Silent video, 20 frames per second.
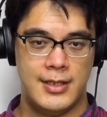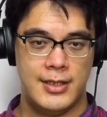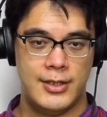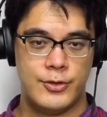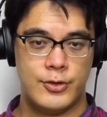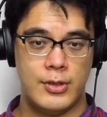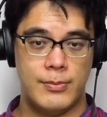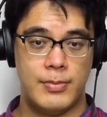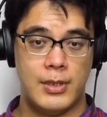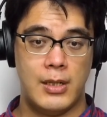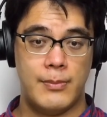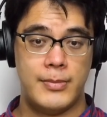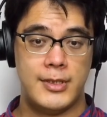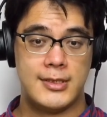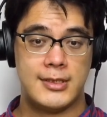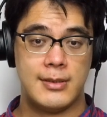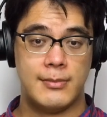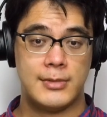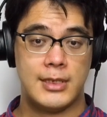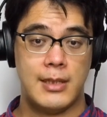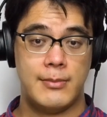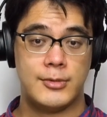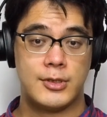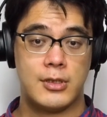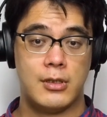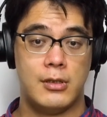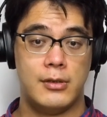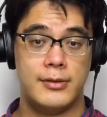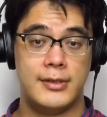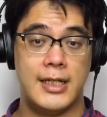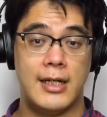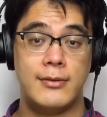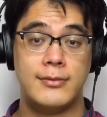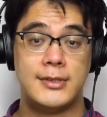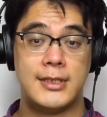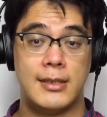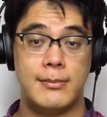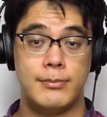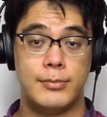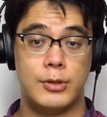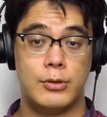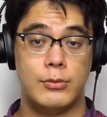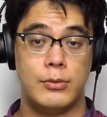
Trip hop is sometimes called downtempo